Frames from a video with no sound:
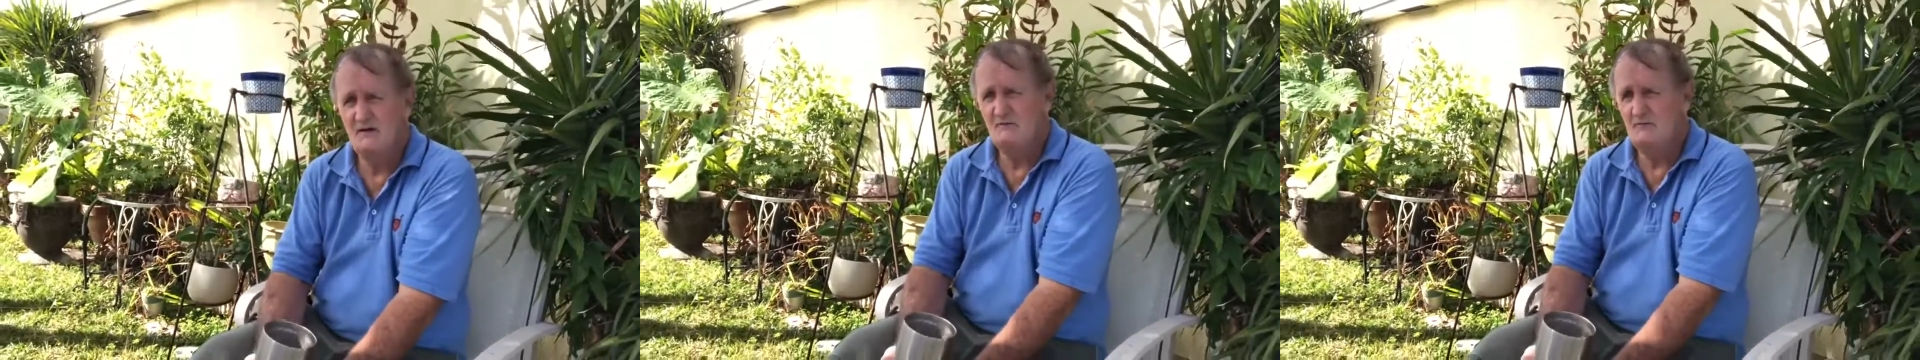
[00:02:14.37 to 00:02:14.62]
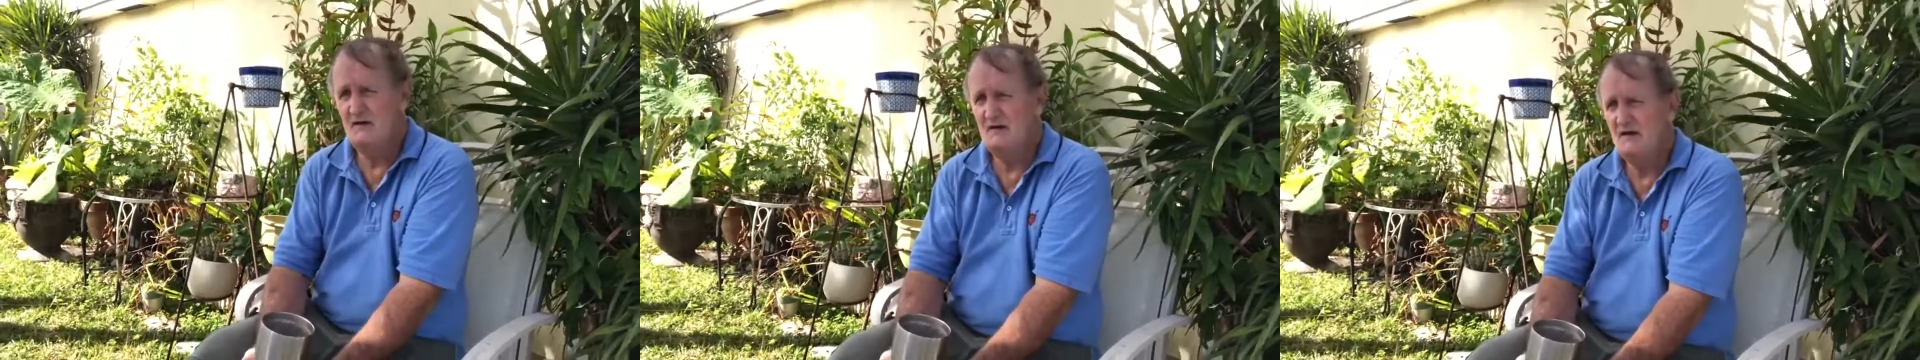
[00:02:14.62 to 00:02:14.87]
I
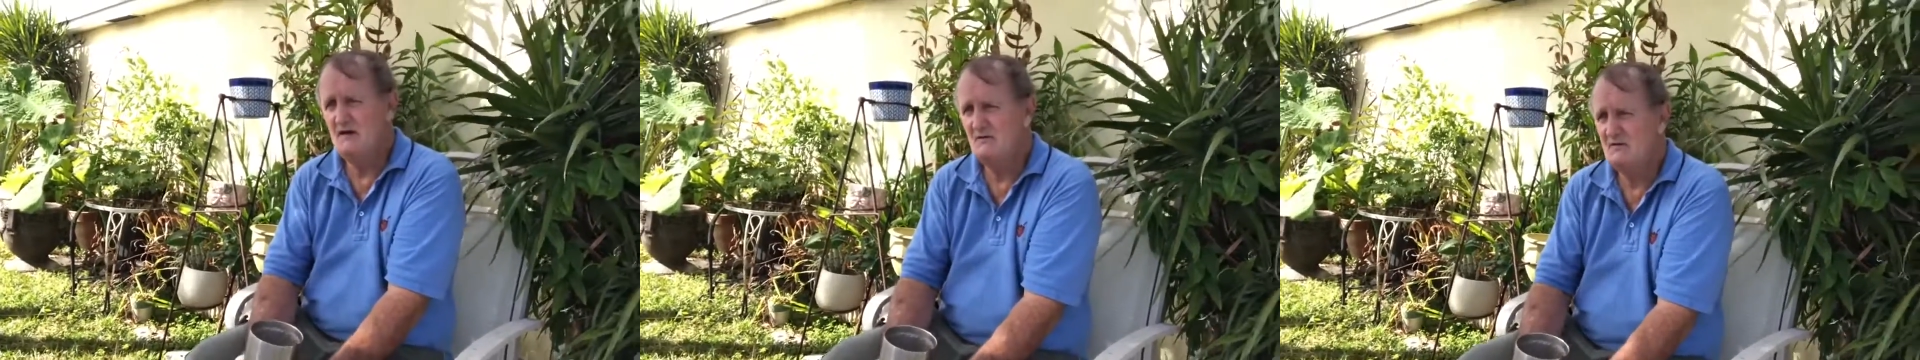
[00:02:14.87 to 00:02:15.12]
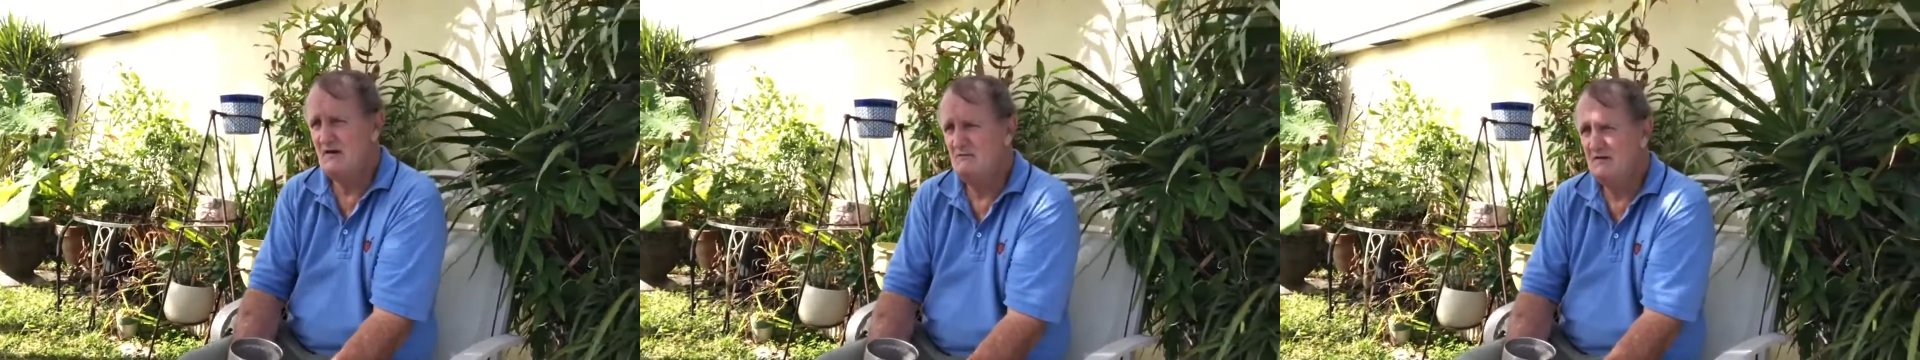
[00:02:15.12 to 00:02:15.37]
mean, it
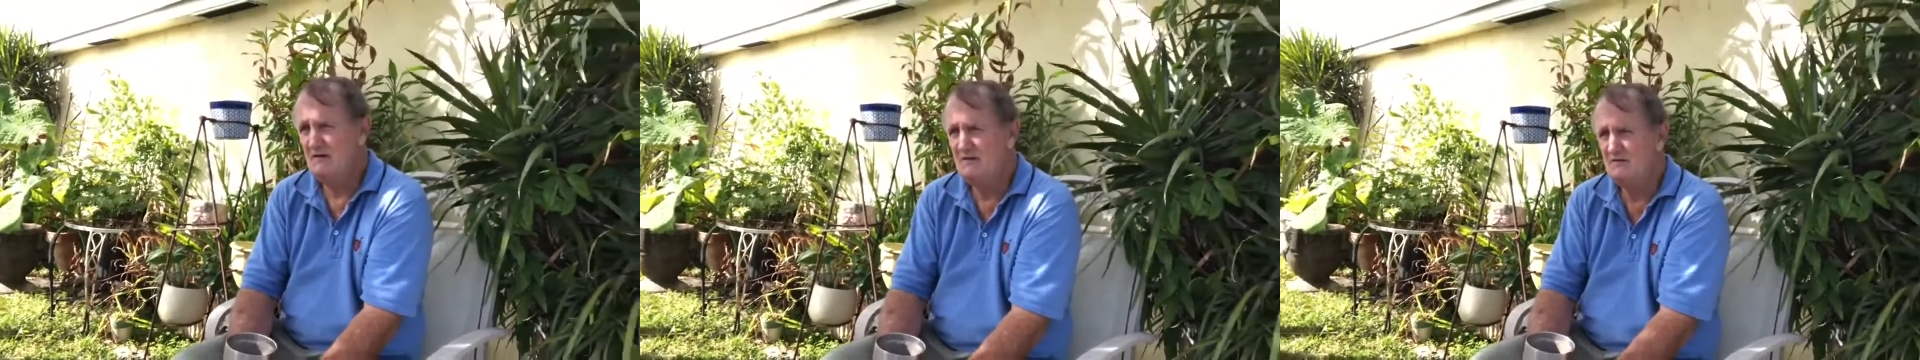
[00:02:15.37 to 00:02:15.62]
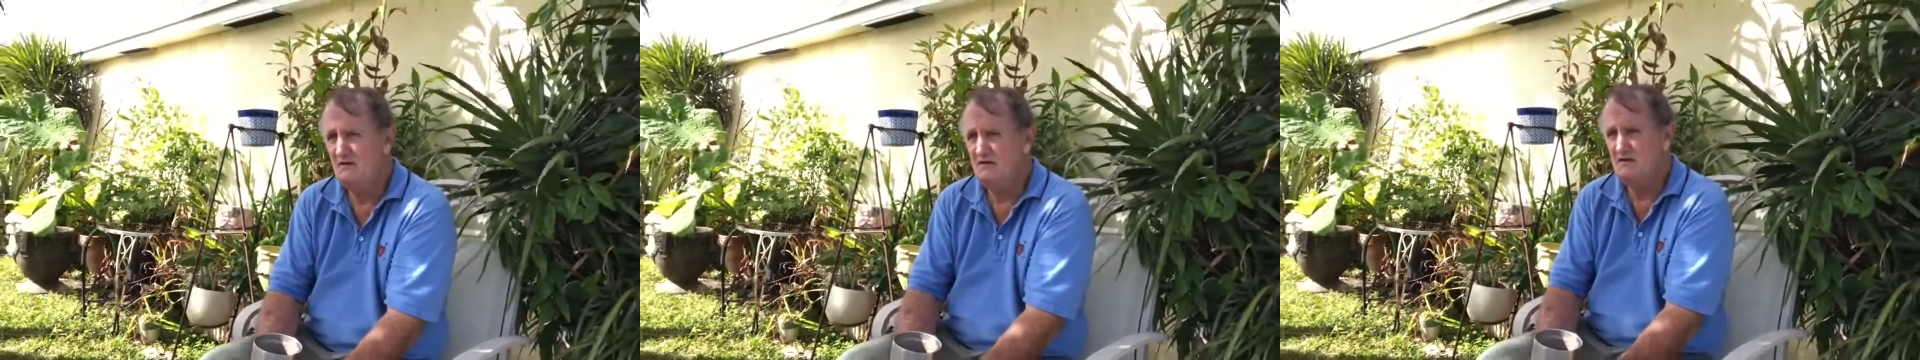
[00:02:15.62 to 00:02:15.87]
ain't something
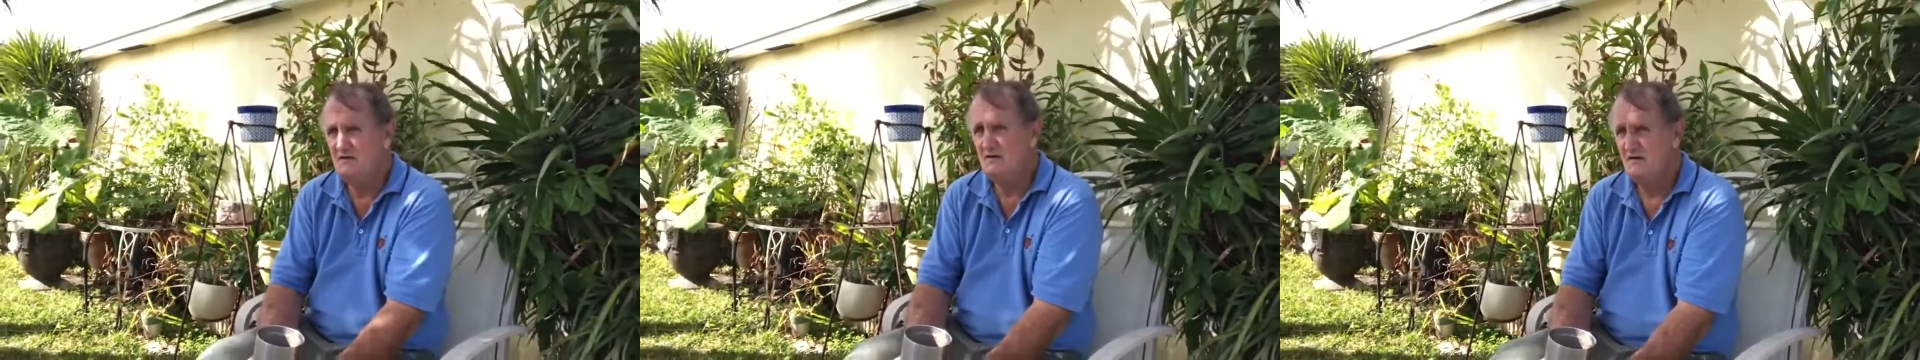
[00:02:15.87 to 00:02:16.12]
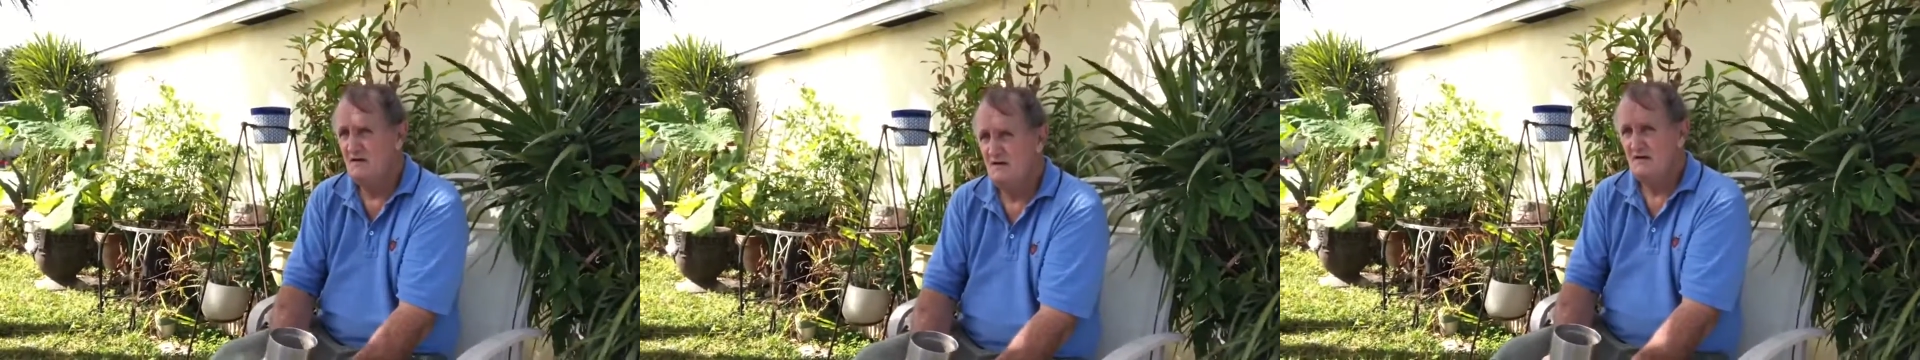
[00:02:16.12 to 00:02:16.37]
that you can
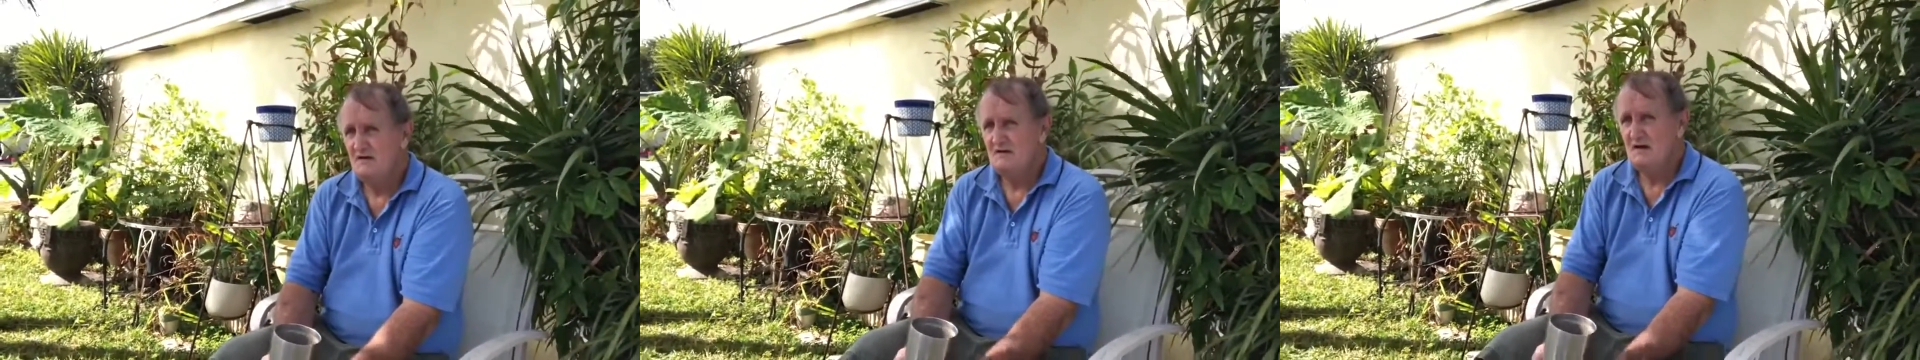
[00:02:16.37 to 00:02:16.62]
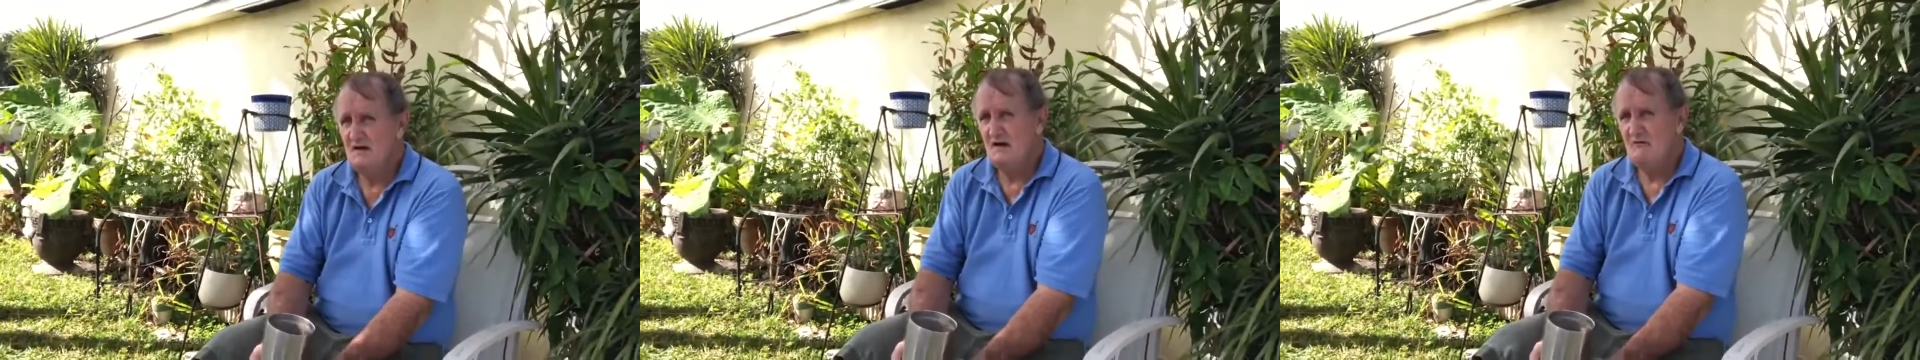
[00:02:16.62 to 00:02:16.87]
just
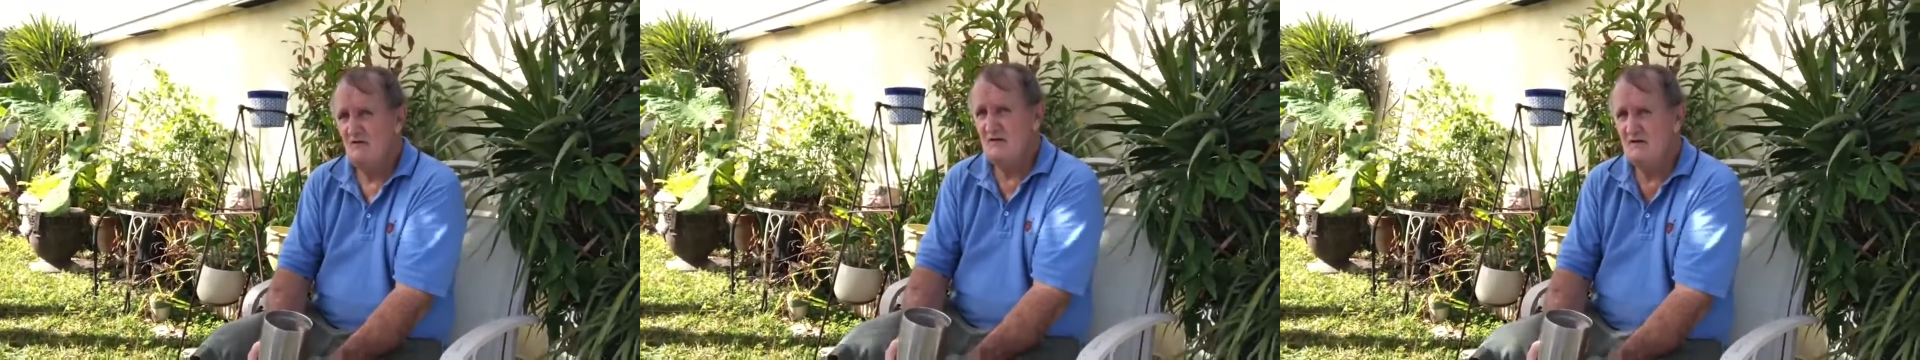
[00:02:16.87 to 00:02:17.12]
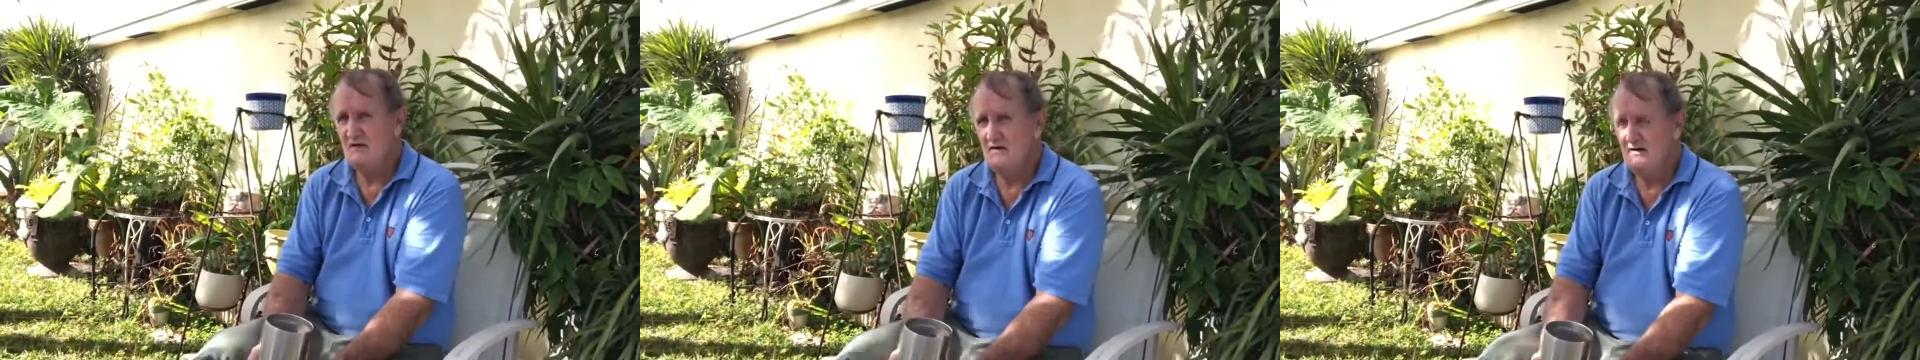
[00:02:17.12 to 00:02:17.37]
say, I
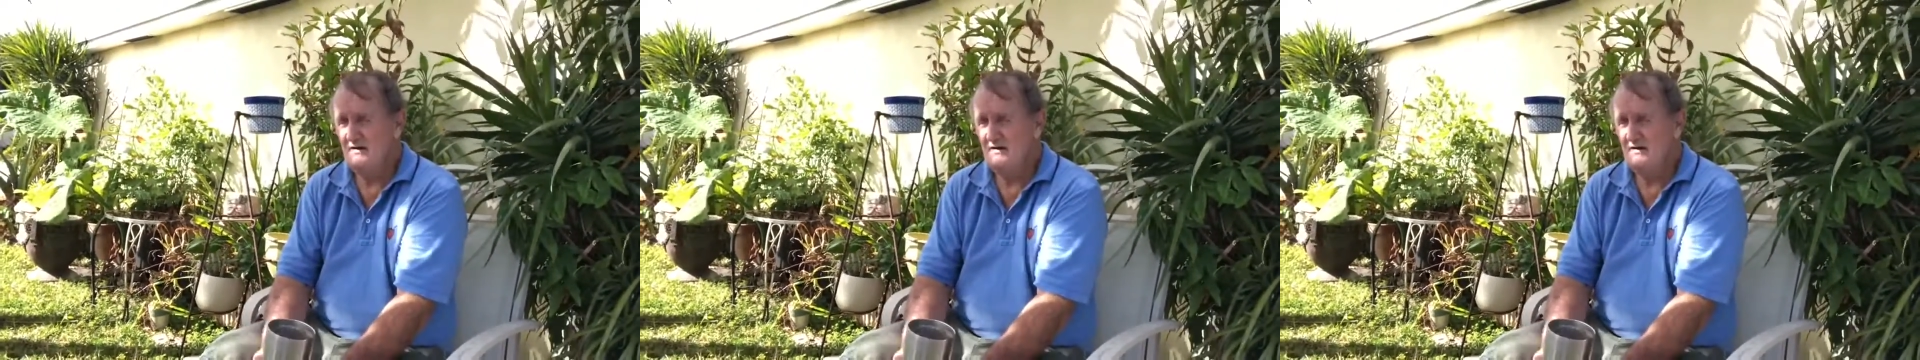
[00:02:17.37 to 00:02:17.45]
want it.